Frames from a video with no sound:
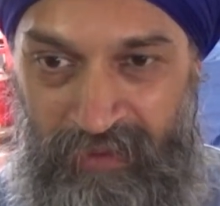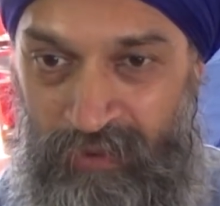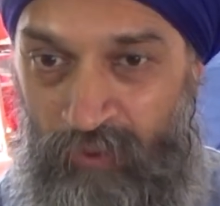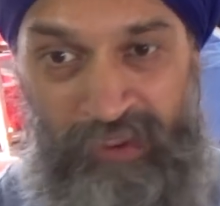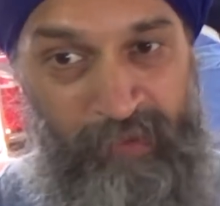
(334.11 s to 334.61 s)

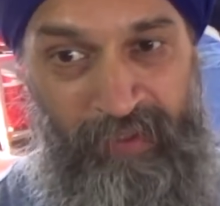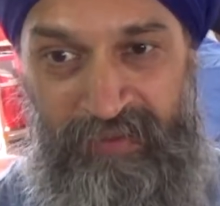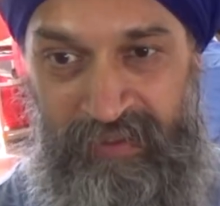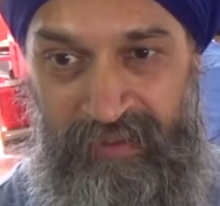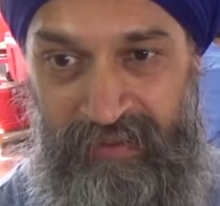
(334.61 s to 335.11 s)
No, the
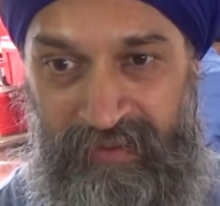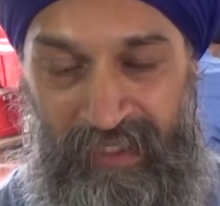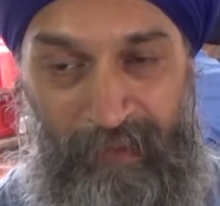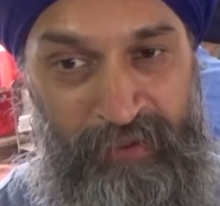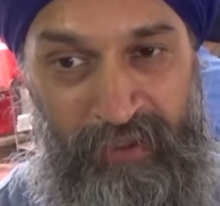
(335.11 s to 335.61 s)
community.
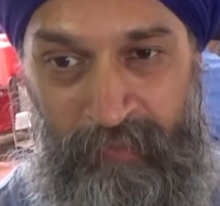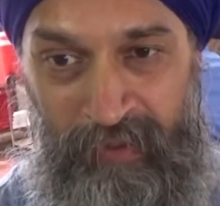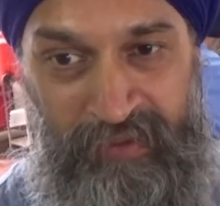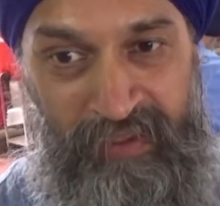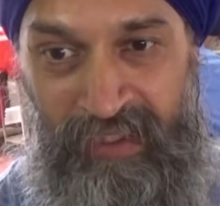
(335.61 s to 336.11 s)
Absolutely, the
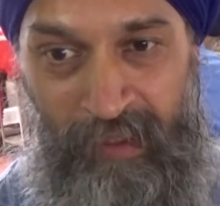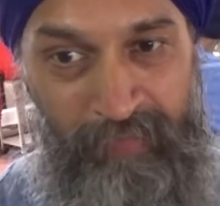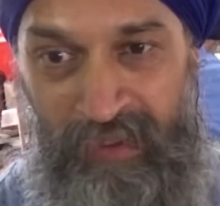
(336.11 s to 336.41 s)
community come.